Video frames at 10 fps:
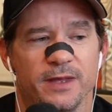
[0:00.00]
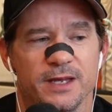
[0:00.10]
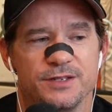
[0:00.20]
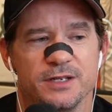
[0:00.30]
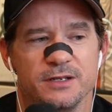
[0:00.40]

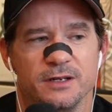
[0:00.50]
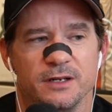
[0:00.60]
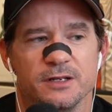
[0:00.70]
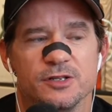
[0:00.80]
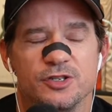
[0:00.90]
is it
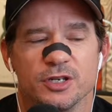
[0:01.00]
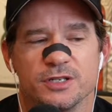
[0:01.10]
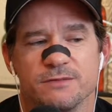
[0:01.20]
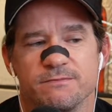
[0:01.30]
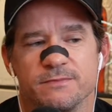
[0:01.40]

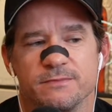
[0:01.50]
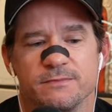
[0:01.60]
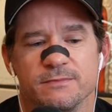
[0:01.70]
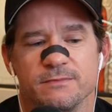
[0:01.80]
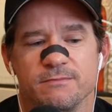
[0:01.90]
just
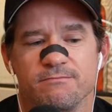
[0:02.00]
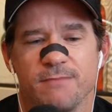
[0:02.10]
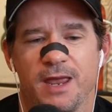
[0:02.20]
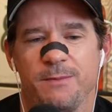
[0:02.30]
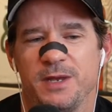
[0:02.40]

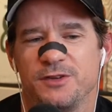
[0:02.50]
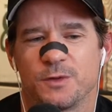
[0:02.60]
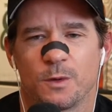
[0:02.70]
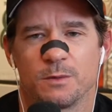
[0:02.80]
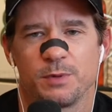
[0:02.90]
maybe
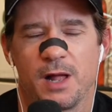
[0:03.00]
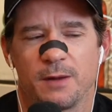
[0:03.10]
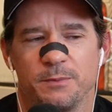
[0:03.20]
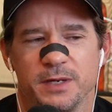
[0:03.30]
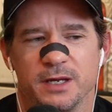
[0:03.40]
sort of
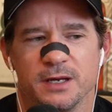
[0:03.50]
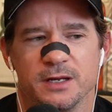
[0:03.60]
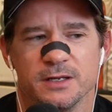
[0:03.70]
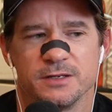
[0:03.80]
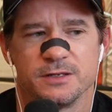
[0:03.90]
blocked
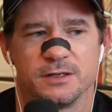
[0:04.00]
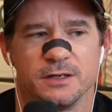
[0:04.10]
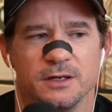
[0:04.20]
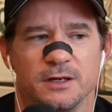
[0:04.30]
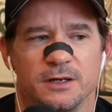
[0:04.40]
because
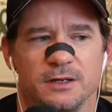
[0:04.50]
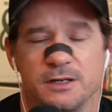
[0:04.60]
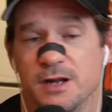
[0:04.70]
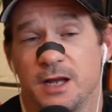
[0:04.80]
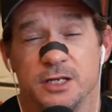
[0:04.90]

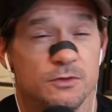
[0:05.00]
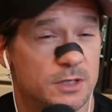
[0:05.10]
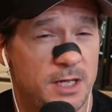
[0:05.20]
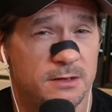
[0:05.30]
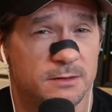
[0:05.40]
you're not
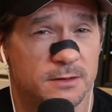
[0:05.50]
using it?